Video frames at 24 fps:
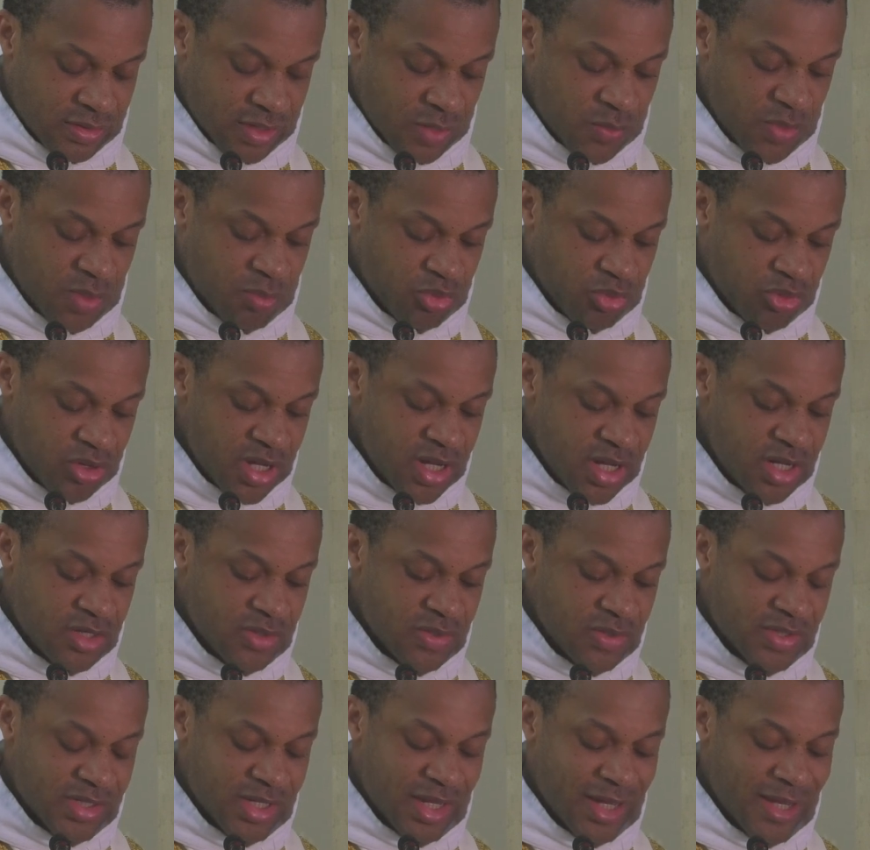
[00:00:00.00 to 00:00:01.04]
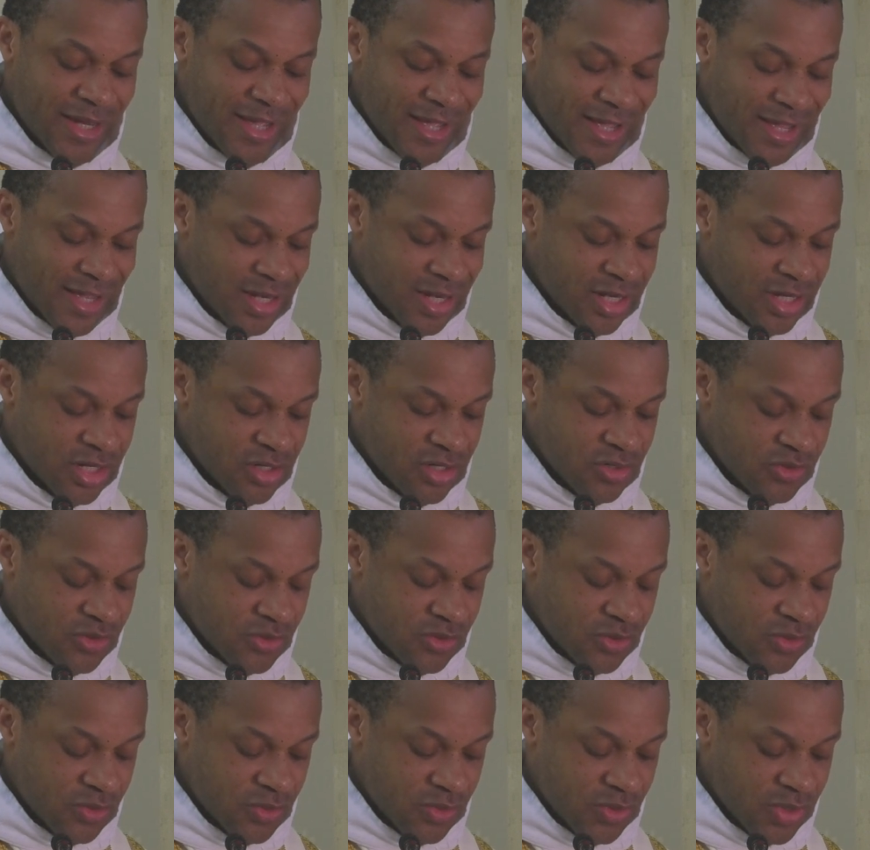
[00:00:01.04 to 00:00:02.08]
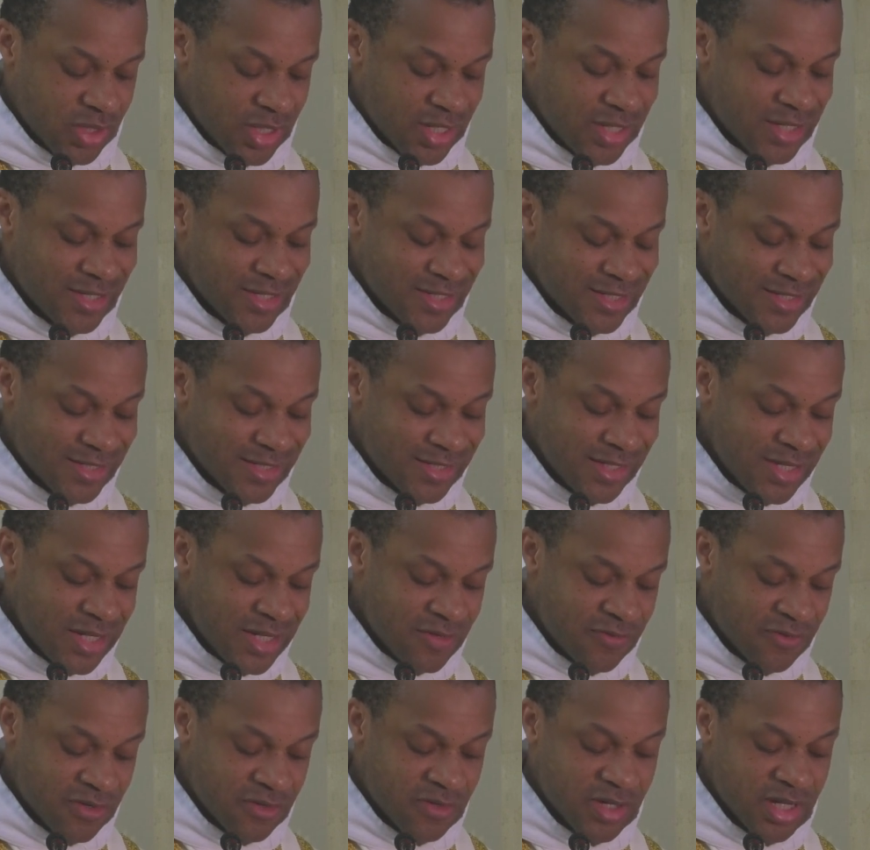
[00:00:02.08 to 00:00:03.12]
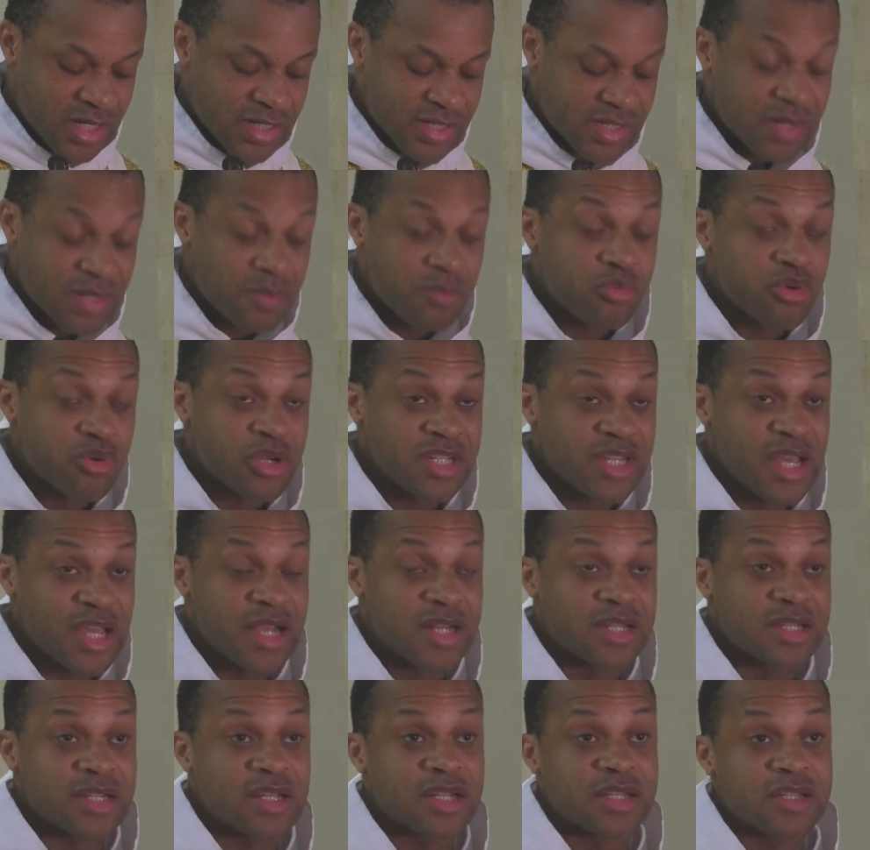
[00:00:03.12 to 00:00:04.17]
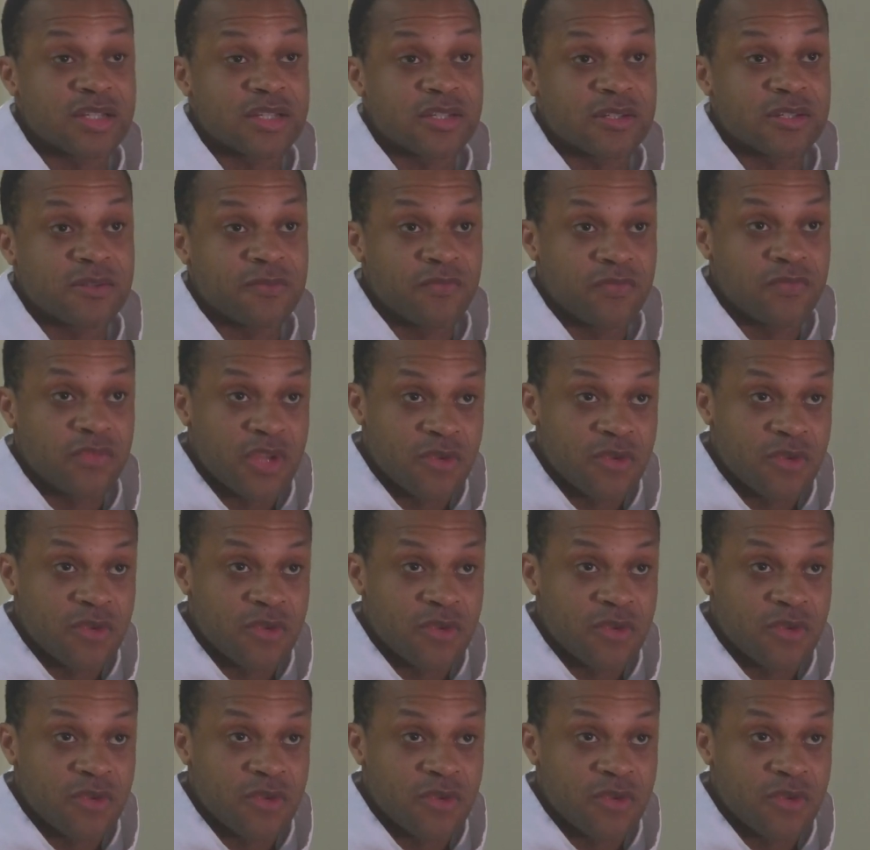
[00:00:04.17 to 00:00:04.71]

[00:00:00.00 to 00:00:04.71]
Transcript: And we pray to St. Anne to intercede for us and protect us.